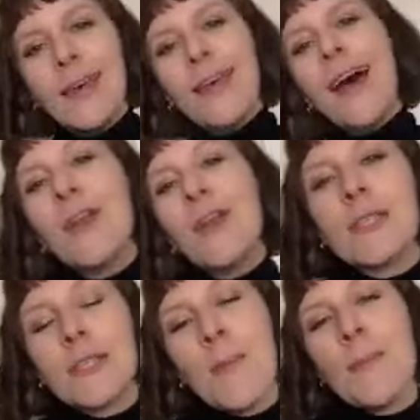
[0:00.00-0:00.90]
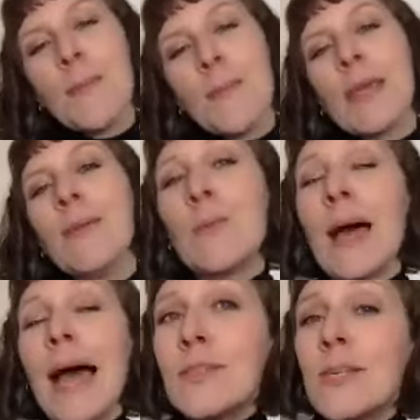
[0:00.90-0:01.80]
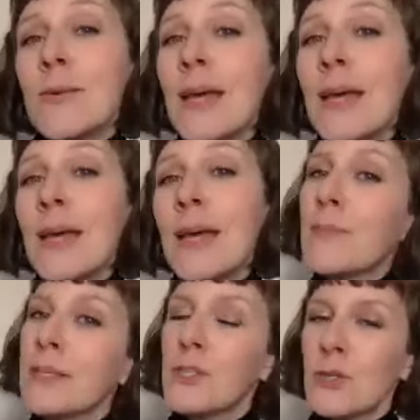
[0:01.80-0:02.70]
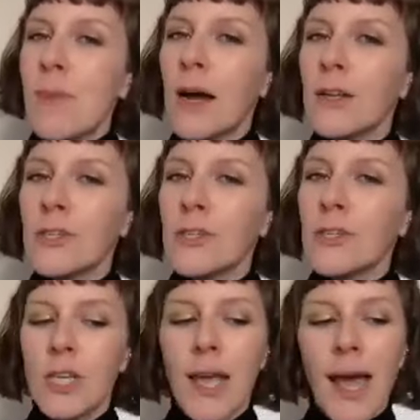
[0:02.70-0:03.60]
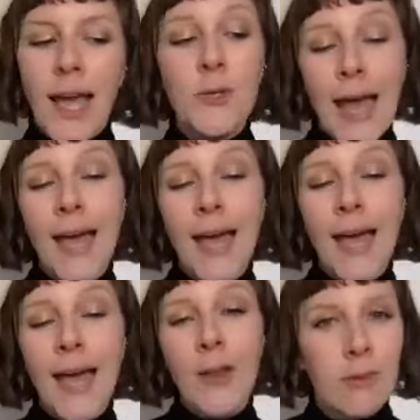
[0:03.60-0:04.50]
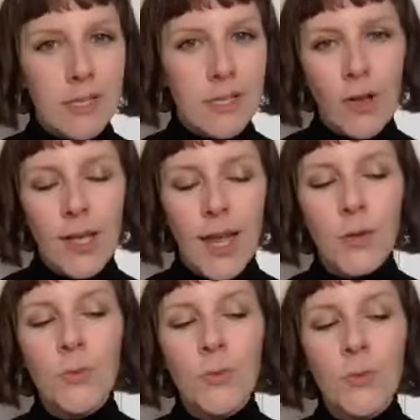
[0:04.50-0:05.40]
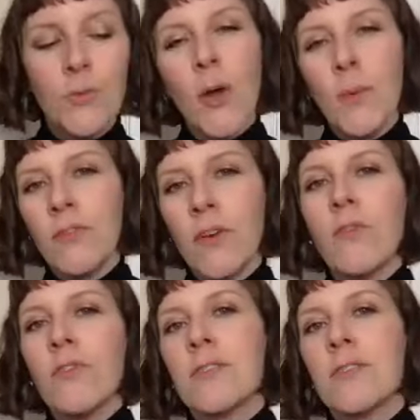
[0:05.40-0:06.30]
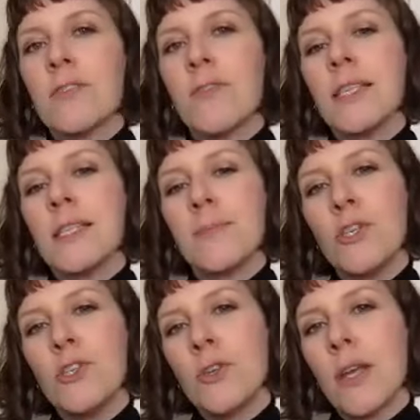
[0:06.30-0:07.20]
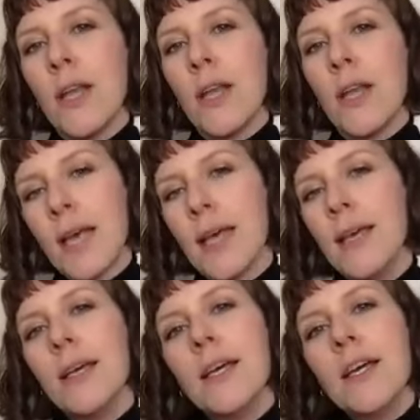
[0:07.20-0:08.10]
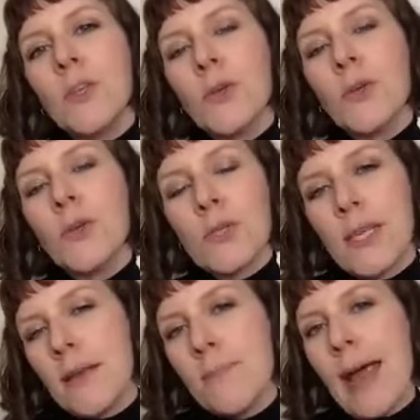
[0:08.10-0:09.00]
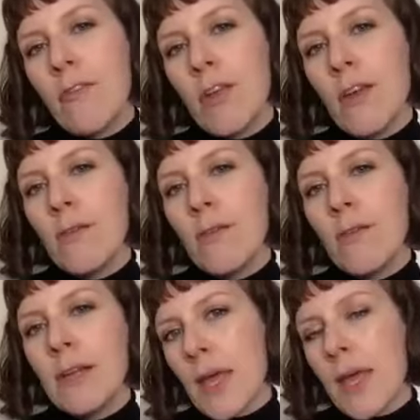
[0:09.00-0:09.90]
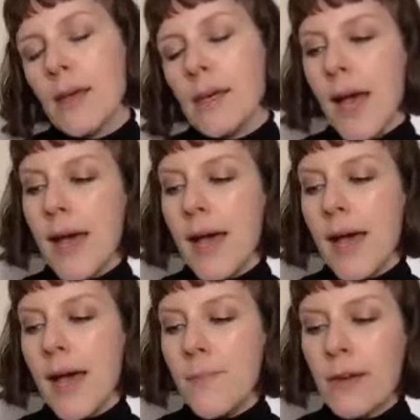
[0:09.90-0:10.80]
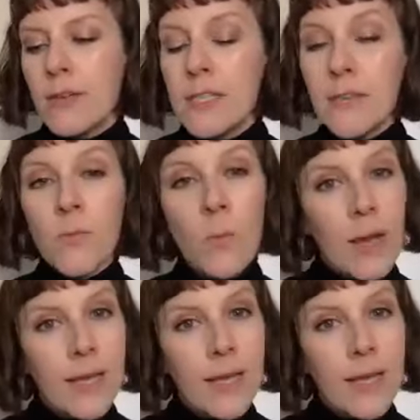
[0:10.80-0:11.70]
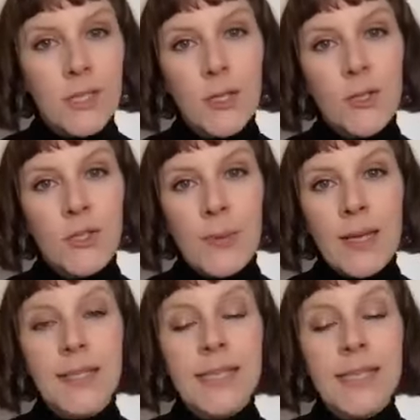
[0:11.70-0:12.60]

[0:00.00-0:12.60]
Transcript: and I know that some people perhaps do it a little bit too much, and you can over exfoliate, and you'll know when you've over exfoliated because you can upset your skin barrier a little bit. But there are different ways that you can do it. So